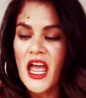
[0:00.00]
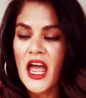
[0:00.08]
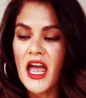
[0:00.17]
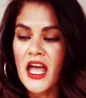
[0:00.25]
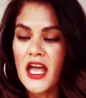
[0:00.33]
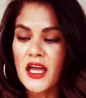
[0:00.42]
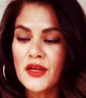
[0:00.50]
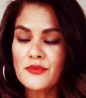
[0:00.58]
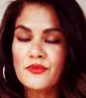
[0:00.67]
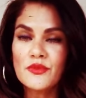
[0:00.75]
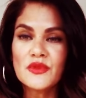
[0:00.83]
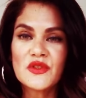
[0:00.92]

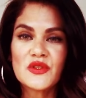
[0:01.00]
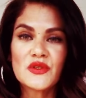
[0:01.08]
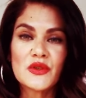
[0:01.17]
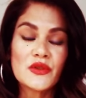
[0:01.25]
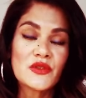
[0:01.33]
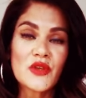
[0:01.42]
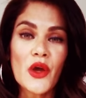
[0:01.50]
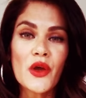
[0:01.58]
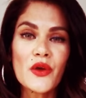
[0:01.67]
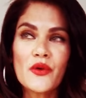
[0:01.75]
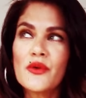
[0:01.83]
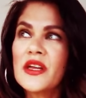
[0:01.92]
and um,
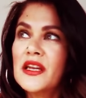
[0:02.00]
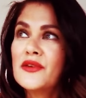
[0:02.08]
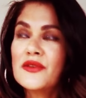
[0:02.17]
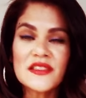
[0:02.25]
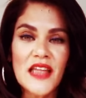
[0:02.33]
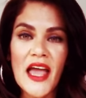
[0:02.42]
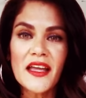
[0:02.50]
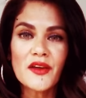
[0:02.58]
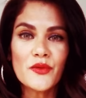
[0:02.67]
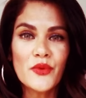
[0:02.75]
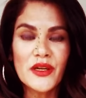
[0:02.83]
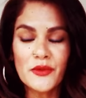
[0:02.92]
so it looks like
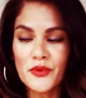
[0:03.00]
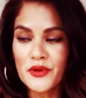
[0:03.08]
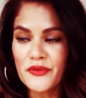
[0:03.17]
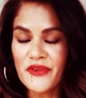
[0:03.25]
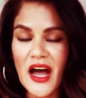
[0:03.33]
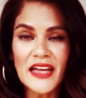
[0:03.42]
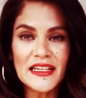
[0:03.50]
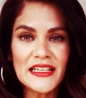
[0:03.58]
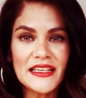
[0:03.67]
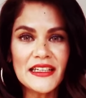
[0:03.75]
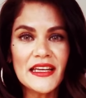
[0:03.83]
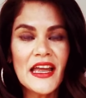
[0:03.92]
we will
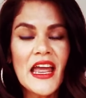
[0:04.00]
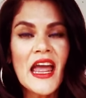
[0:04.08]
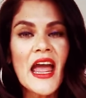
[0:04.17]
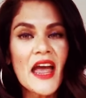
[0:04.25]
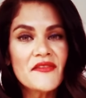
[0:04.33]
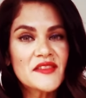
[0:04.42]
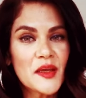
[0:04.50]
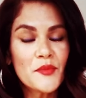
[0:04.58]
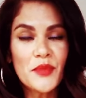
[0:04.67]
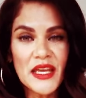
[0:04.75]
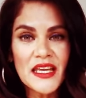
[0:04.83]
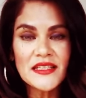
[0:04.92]
finally have
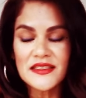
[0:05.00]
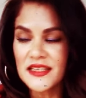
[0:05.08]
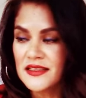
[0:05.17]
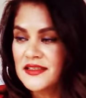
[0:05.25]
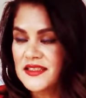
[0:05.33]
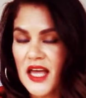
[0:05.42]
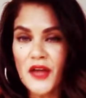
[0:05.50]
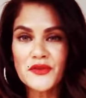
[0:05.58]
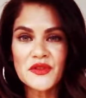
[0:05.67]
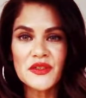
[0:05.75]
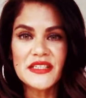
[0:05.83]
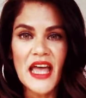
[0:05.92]
some peace in South
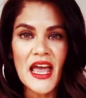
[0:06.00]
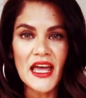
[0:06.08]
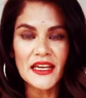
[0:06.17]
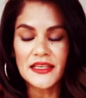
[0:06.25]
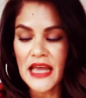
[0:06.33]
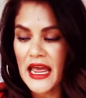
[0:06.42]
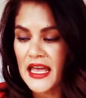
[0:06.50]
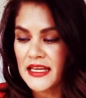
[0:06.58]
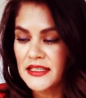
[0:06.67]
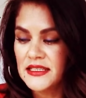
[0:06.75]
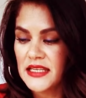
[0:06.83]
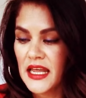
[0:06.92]
Sudan
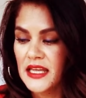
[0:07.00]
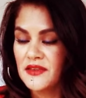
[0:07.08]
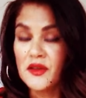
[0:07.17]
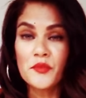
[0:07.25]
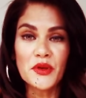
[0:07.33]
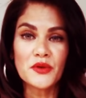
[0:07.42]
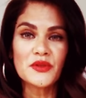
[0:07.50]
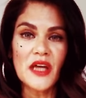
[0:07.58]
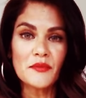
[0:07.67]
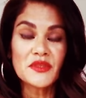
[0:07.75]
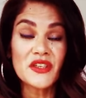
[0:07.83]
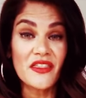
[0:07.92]
and in the build
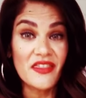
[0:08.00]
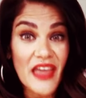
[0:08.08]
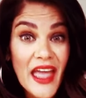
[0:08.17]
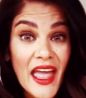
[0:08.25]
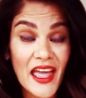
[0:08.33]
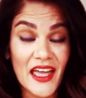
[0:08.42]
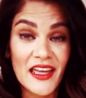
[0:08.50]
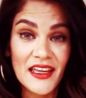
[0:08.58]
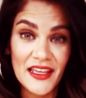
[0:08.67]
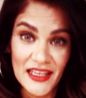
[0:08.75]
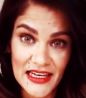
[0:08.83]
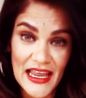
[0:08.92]
up to their
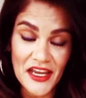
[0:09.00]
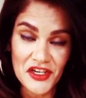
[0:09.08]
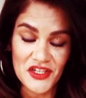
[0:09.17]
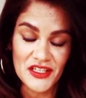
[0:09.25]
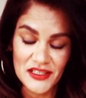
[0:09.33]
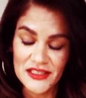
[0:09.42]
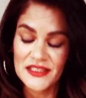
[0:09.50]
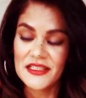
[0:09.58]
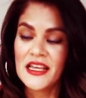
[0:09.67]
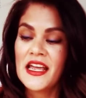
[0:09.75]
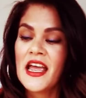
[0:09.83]
elections